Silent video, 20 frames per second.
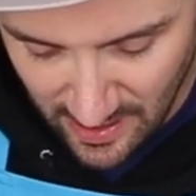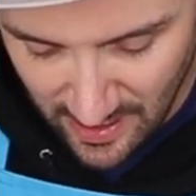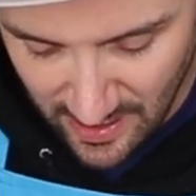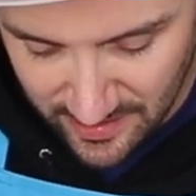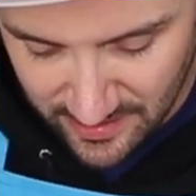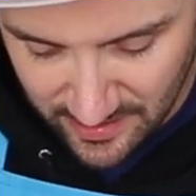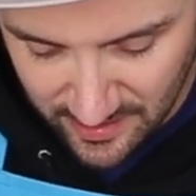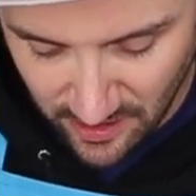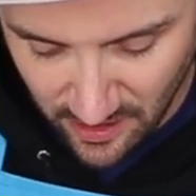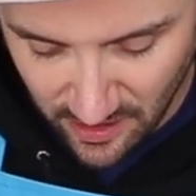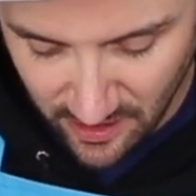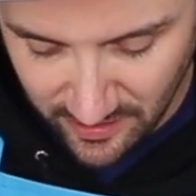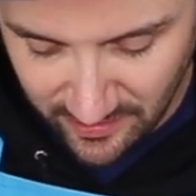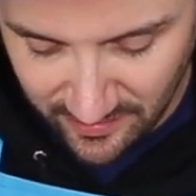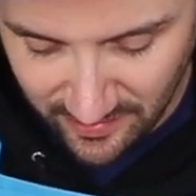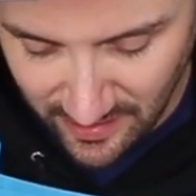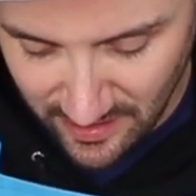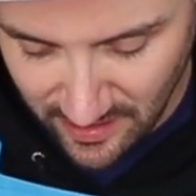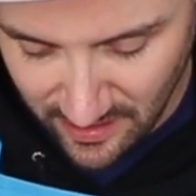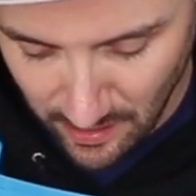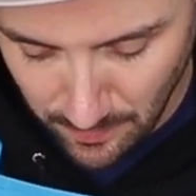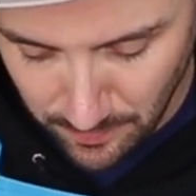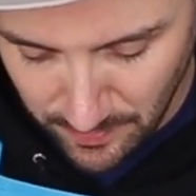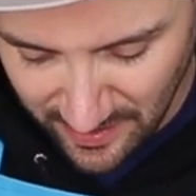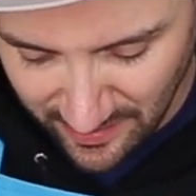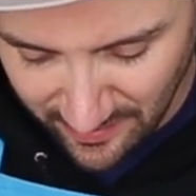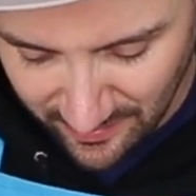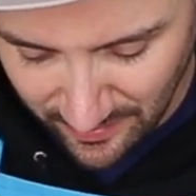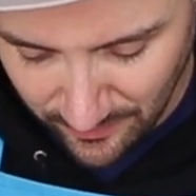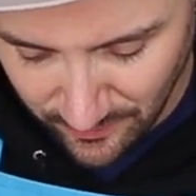And then I take a
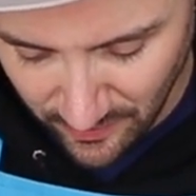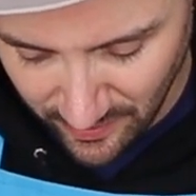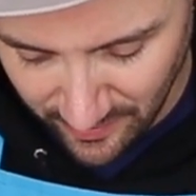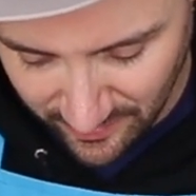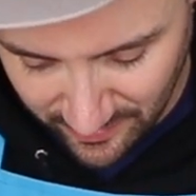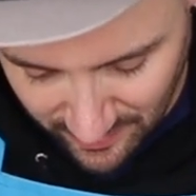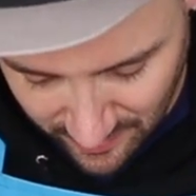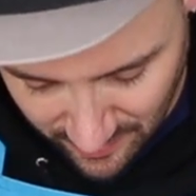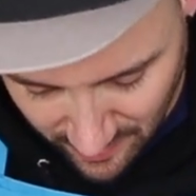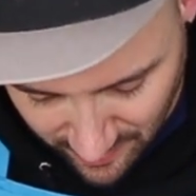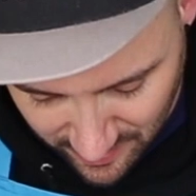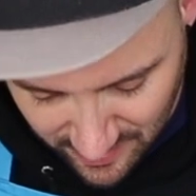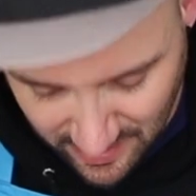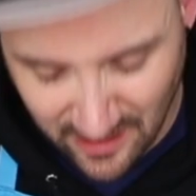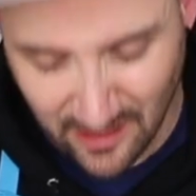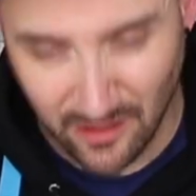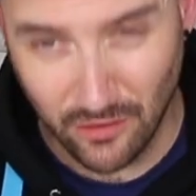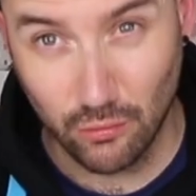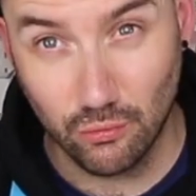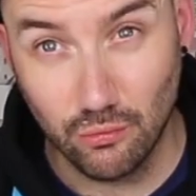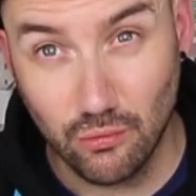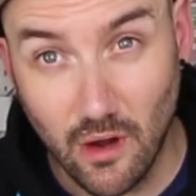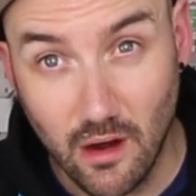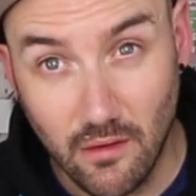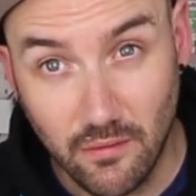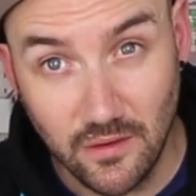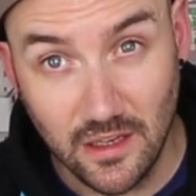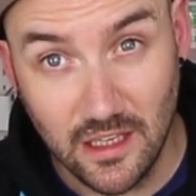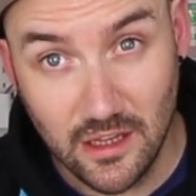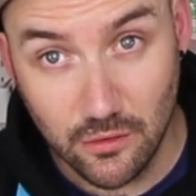piece of icing that I think is
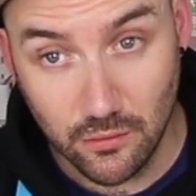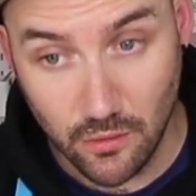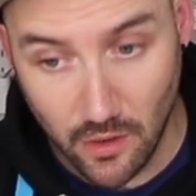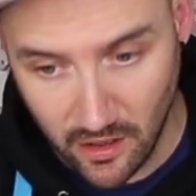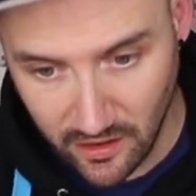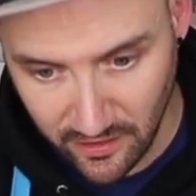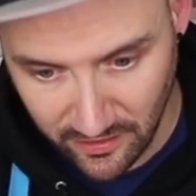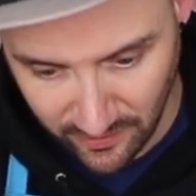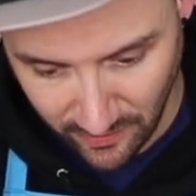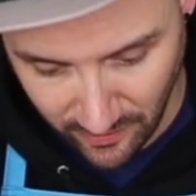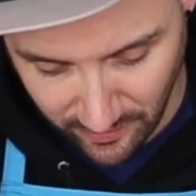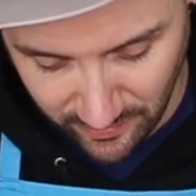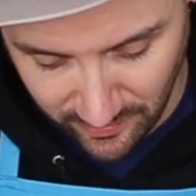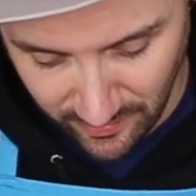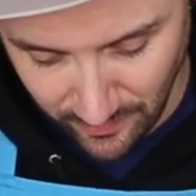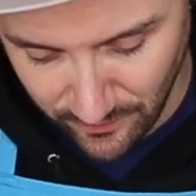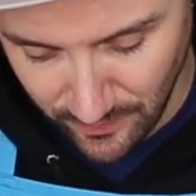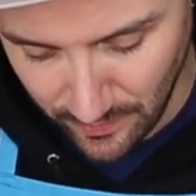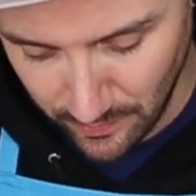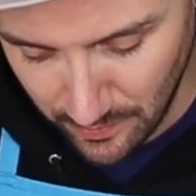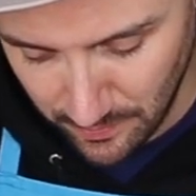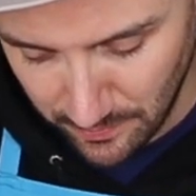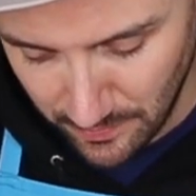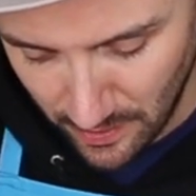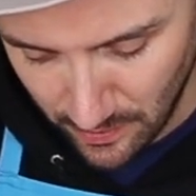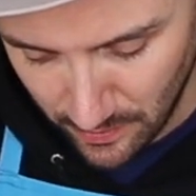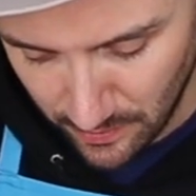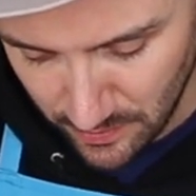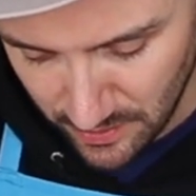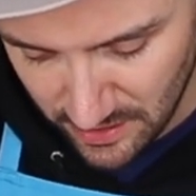roughly the right size to fill the
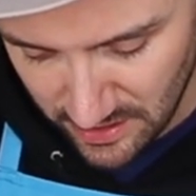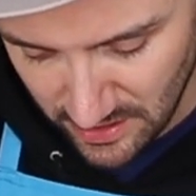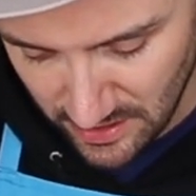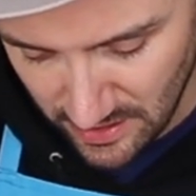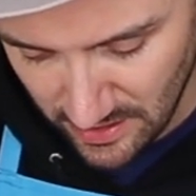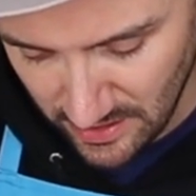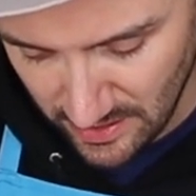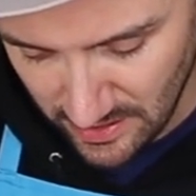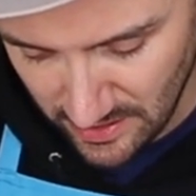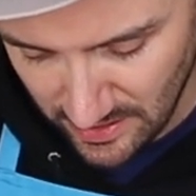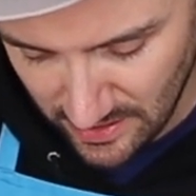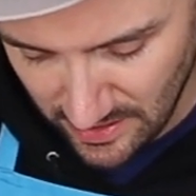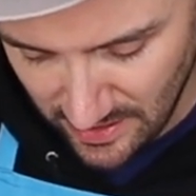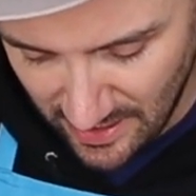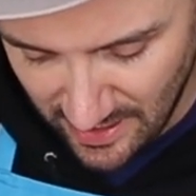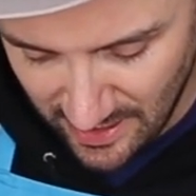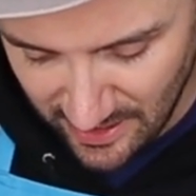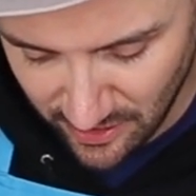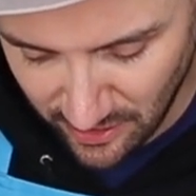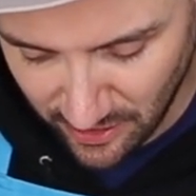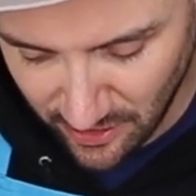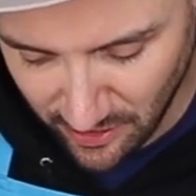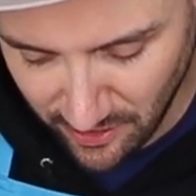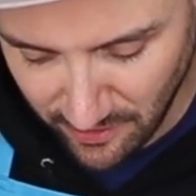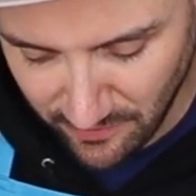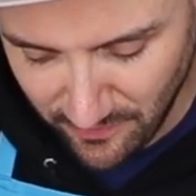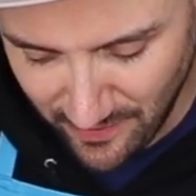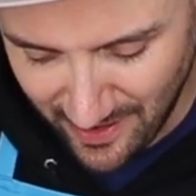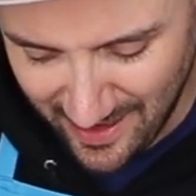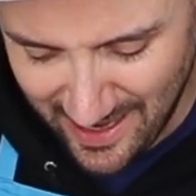mold, and I kind
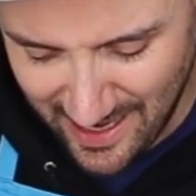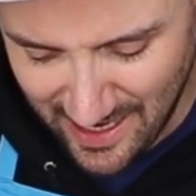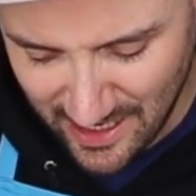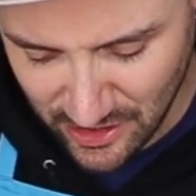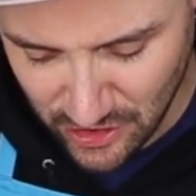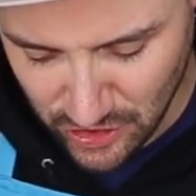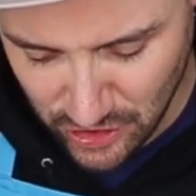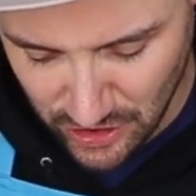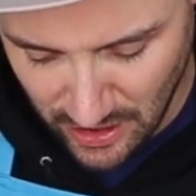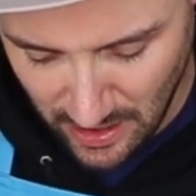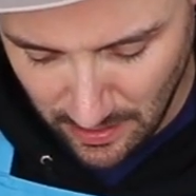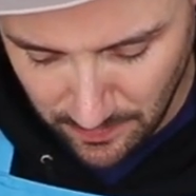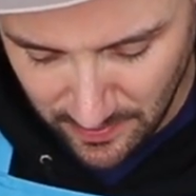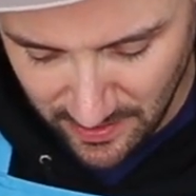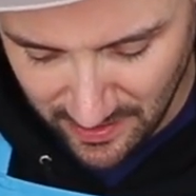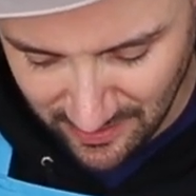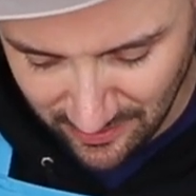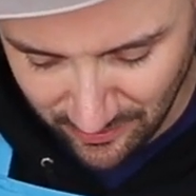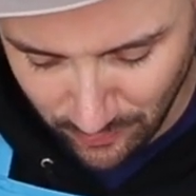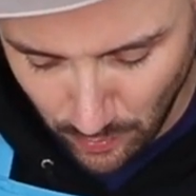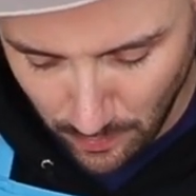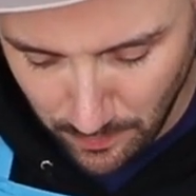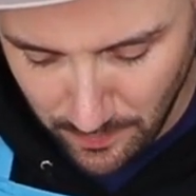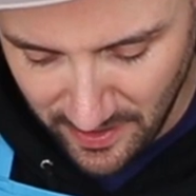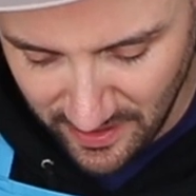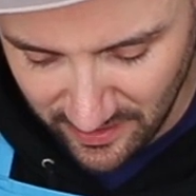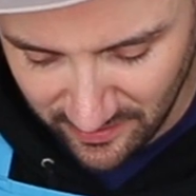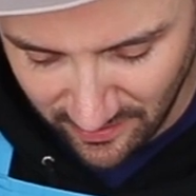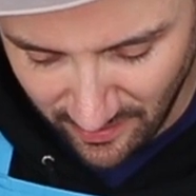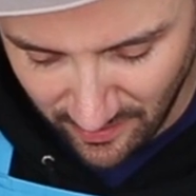of hand shape it into a
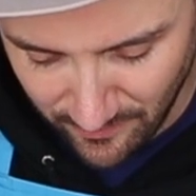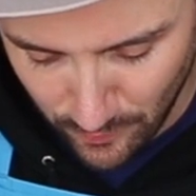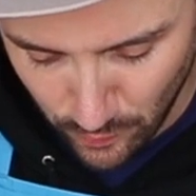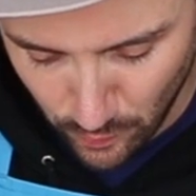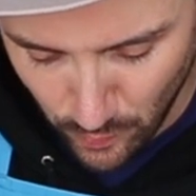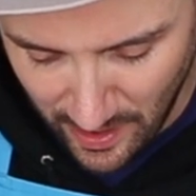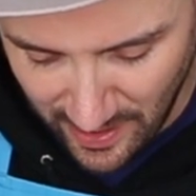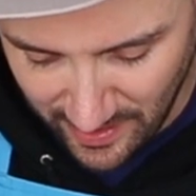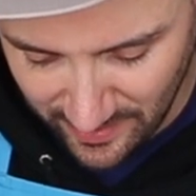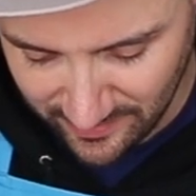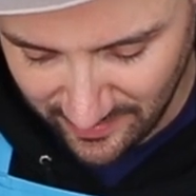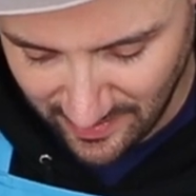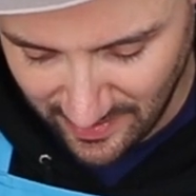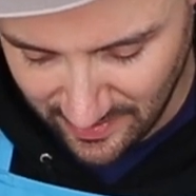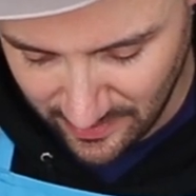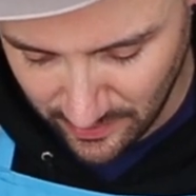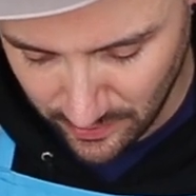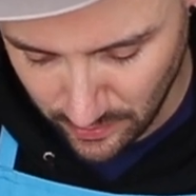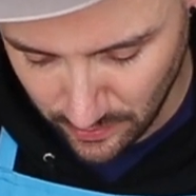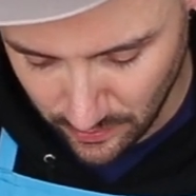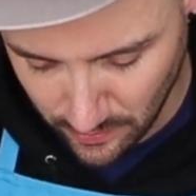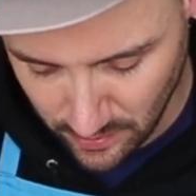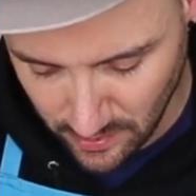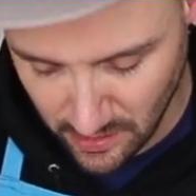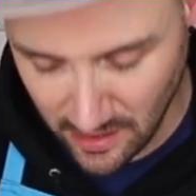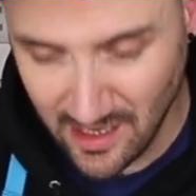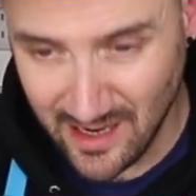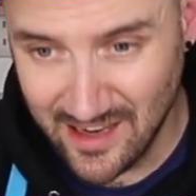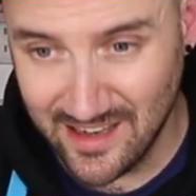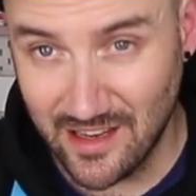bit of a rectangle.
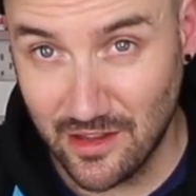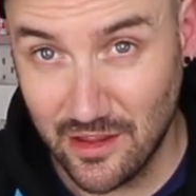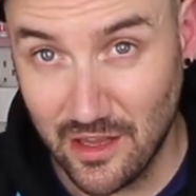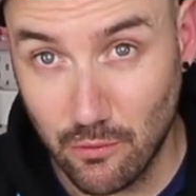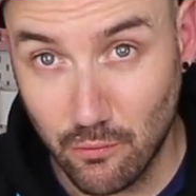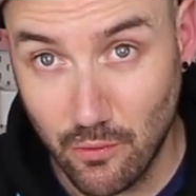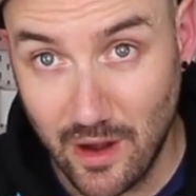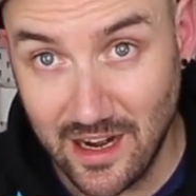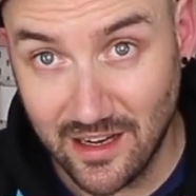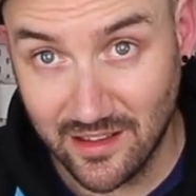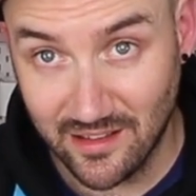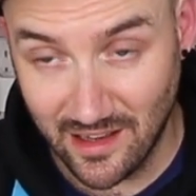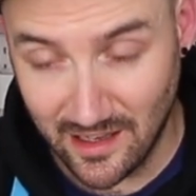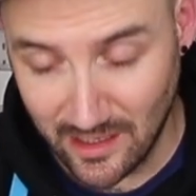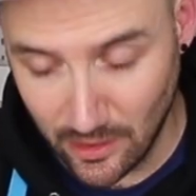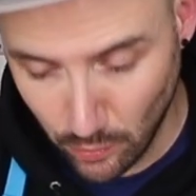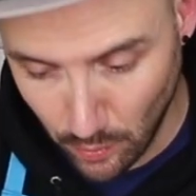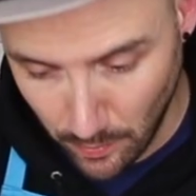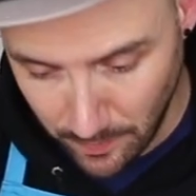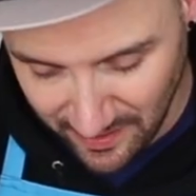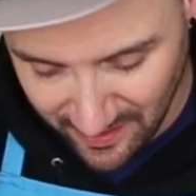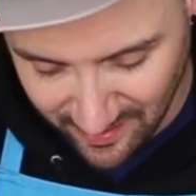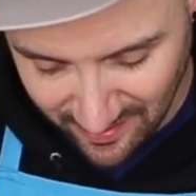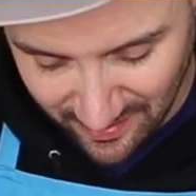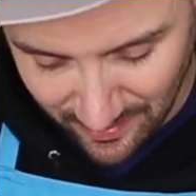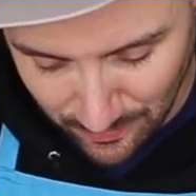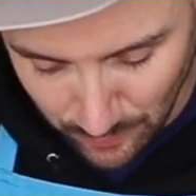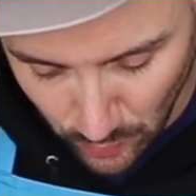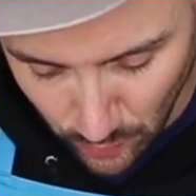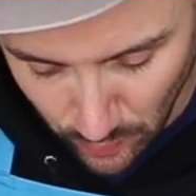Now that rectangle will be
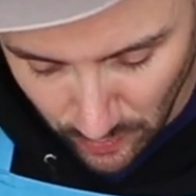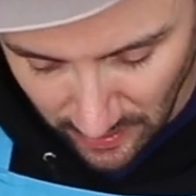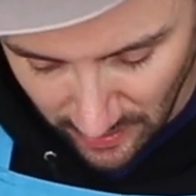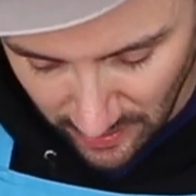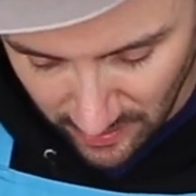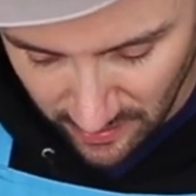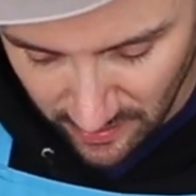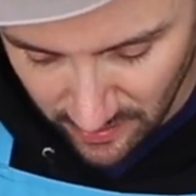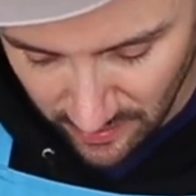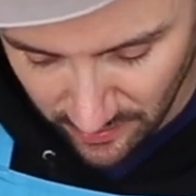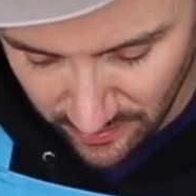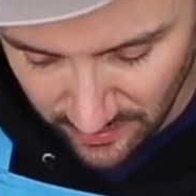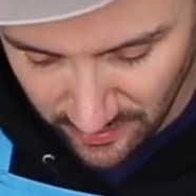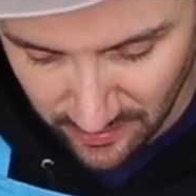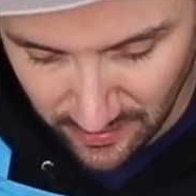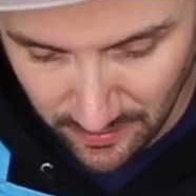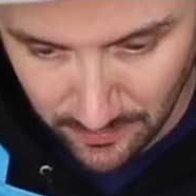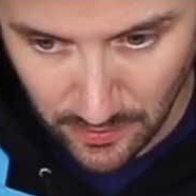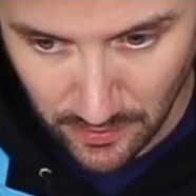smaller than the